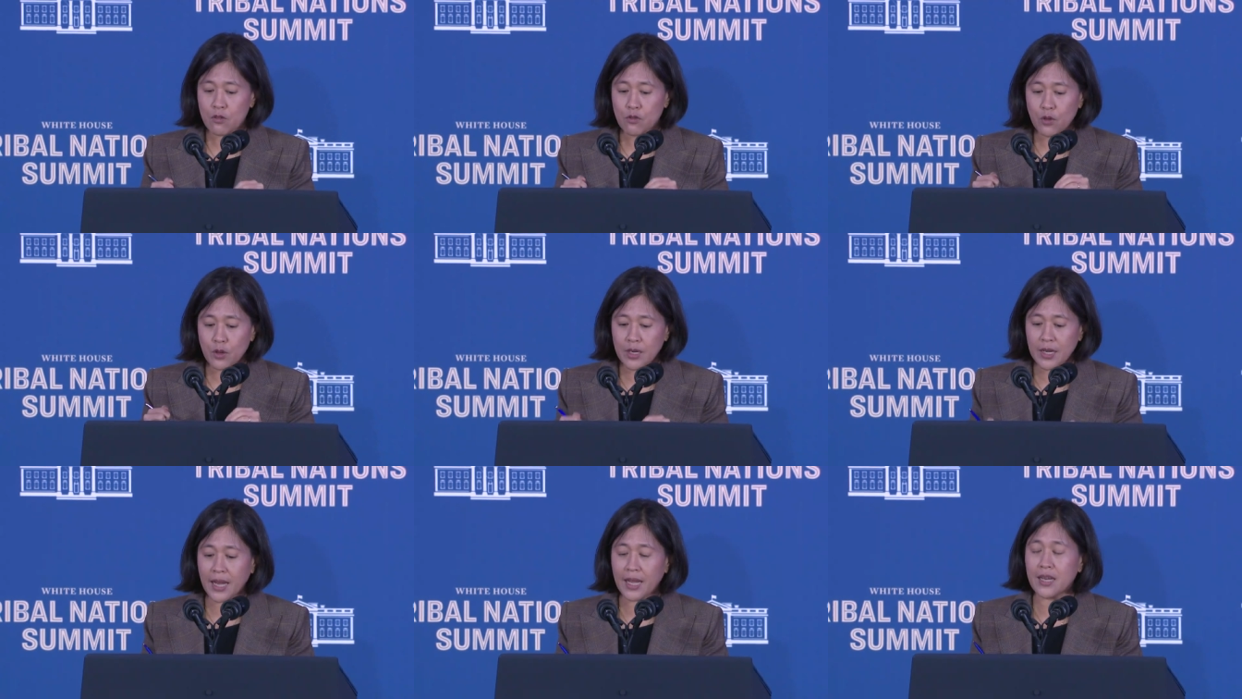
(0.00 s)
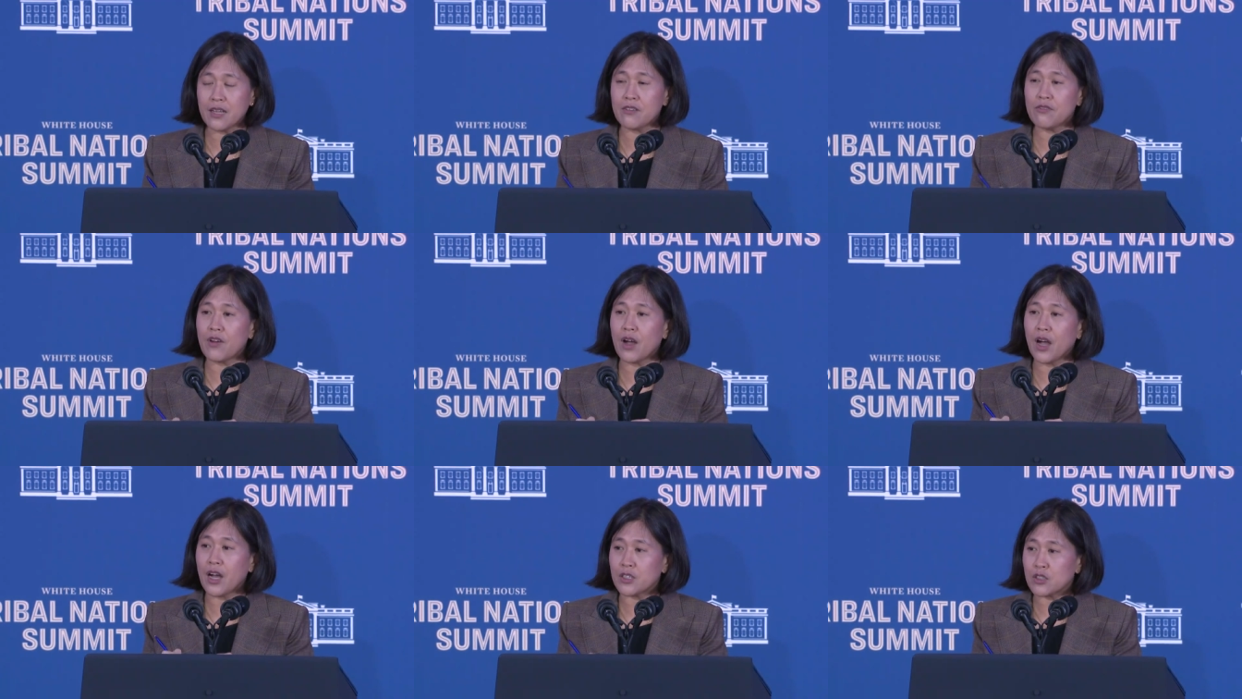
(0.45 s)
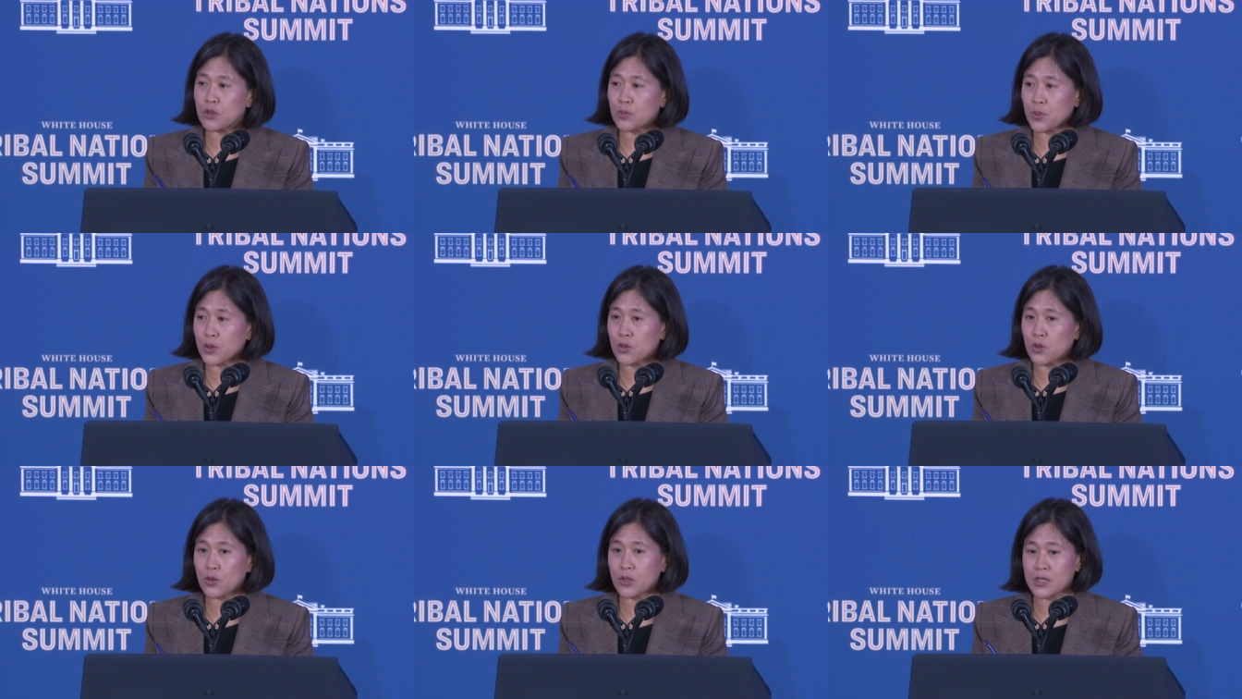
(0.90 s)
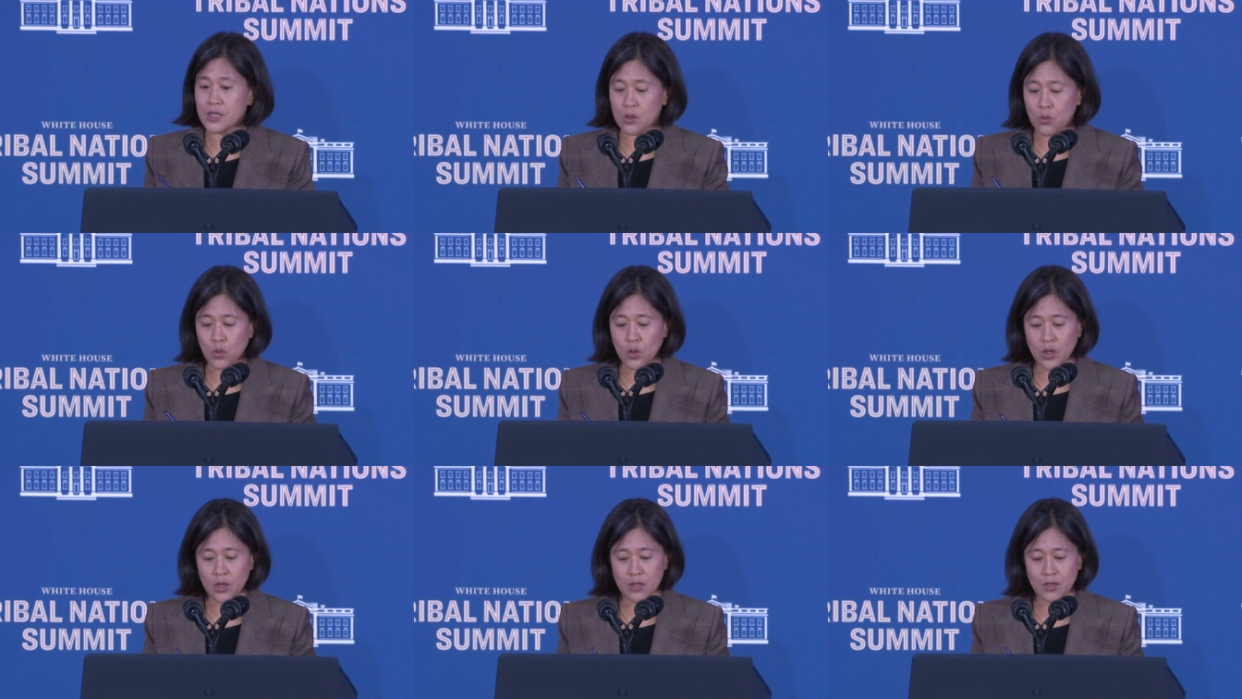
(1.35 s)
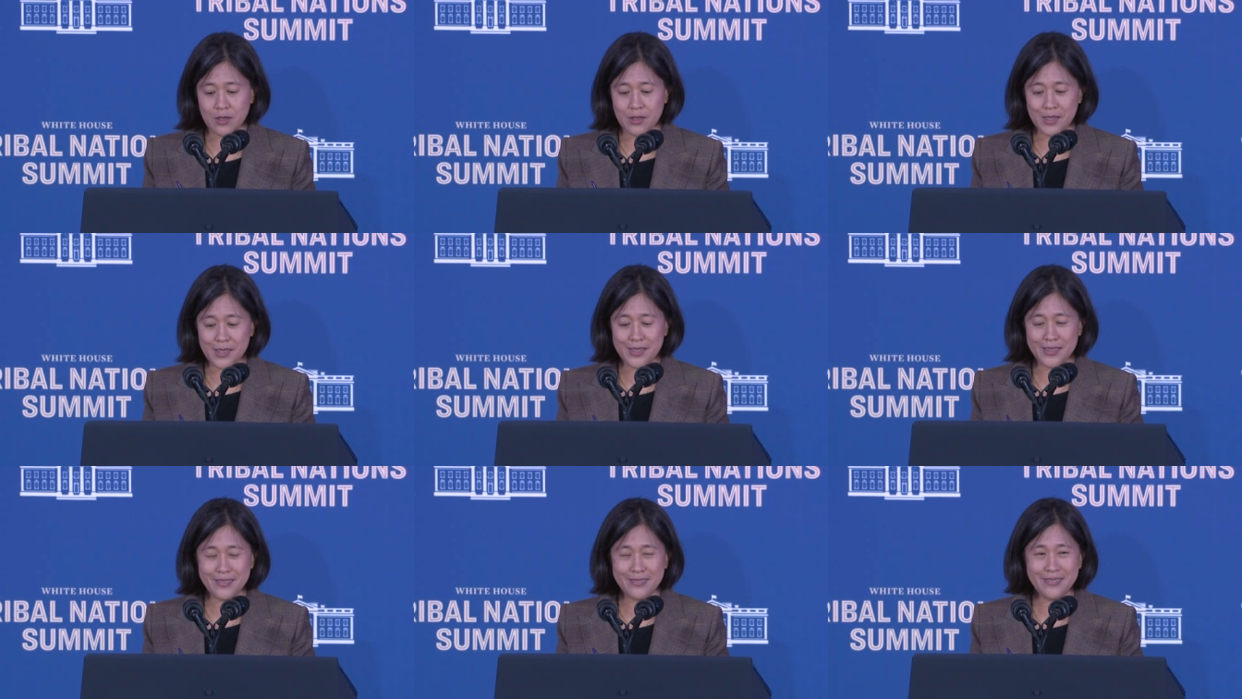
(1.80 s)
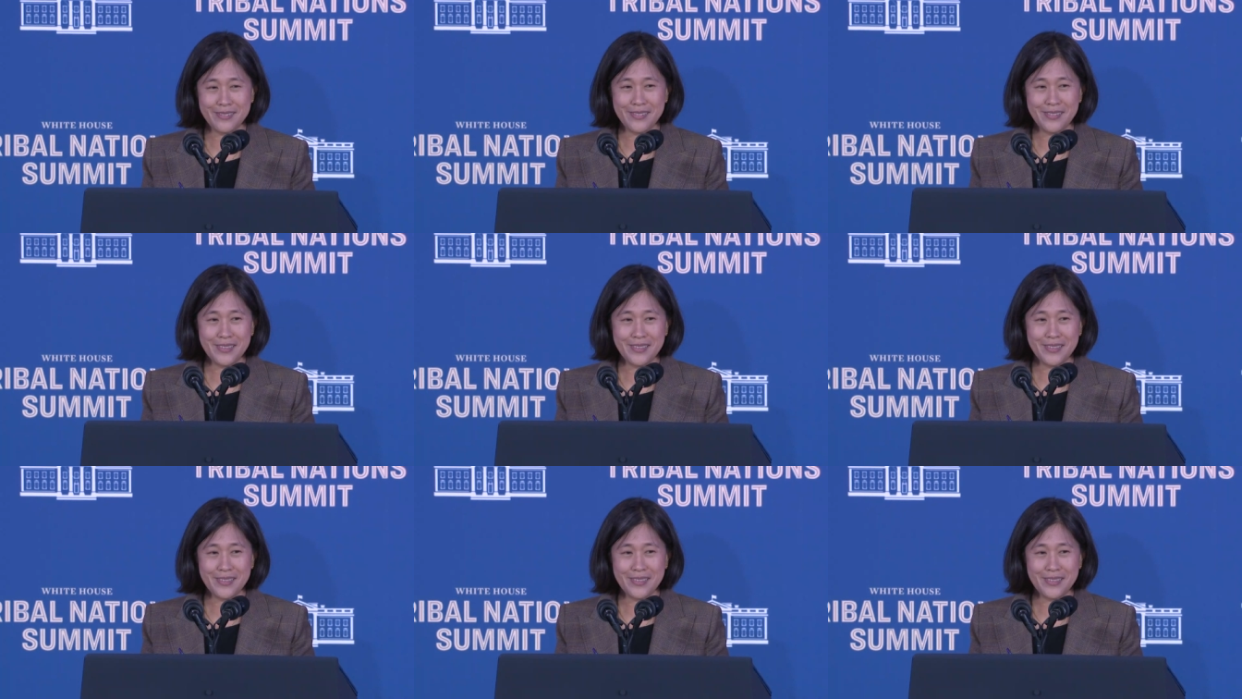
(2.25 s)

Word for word: for native entrepreneurs and workers.